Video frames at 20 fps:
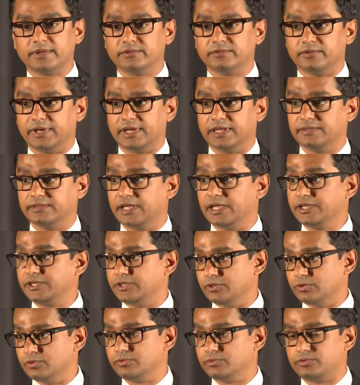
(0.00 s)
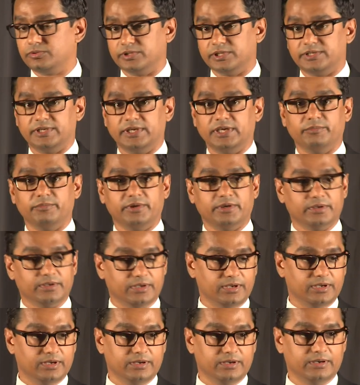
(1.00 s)
So again, thank you to the team
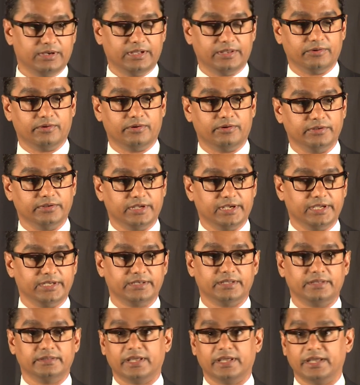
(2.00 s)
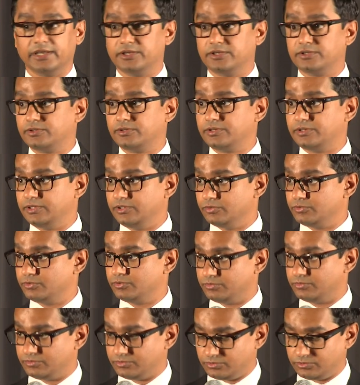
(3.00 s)
at Oronite, and thank you
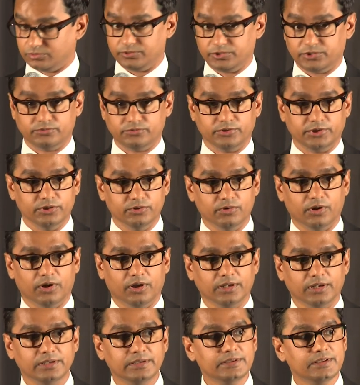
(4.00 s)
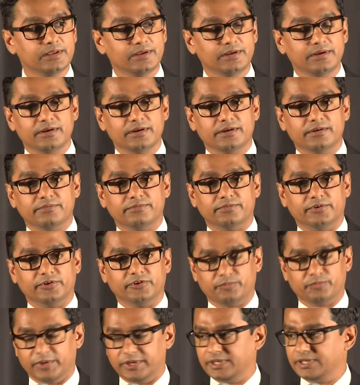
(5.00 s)
to you all
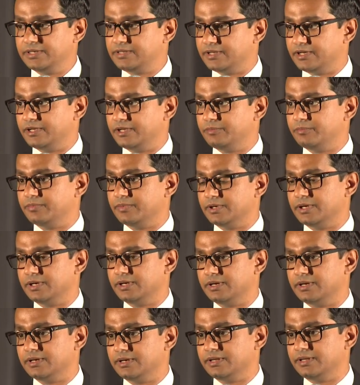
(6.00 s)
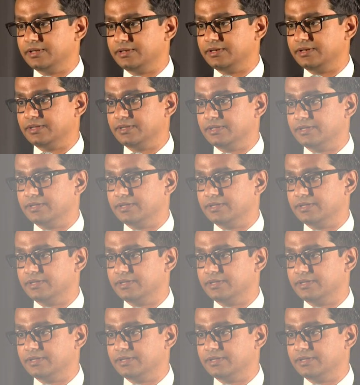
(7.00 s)
for spending time and